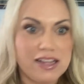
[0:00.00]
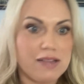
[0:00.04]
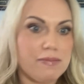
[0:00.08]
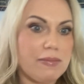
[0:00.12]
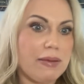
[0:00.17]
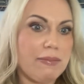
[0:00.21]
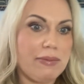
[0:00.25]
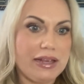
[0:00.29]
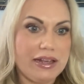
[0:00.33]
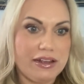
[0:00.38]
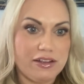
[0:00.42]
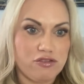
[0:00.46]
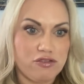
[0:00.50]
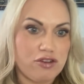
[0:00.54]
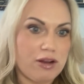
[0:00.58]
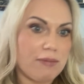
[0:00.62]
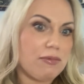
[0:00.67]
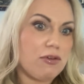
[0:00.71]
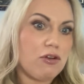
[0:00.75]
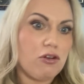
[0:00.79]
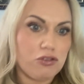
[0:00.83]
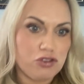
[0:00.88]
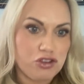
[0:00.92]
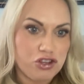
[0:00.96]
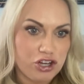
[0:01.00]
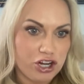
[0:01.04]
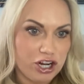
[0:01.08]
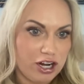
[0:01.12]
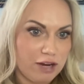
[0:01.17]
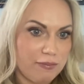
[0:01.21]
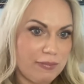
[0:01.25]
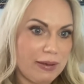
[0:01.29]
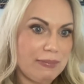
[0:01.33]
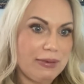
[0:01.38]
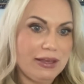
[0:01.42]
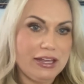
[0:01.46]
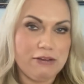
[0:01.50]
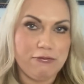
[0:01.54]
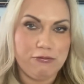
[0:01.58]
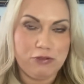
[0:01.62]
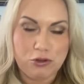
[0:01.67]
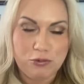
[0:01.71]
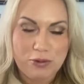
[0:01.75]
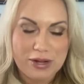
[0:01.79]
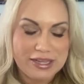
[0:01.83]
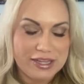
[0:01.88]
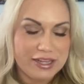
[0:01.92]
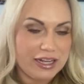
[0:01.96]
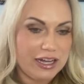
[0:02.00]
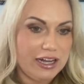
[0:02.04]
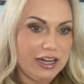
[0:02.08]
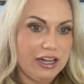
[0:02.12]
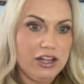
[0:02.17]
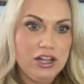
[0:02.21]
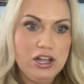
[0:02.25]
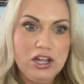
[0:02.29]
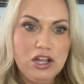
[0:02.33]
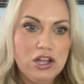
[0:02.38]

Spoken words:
maybe a strep culture, maybe influenza,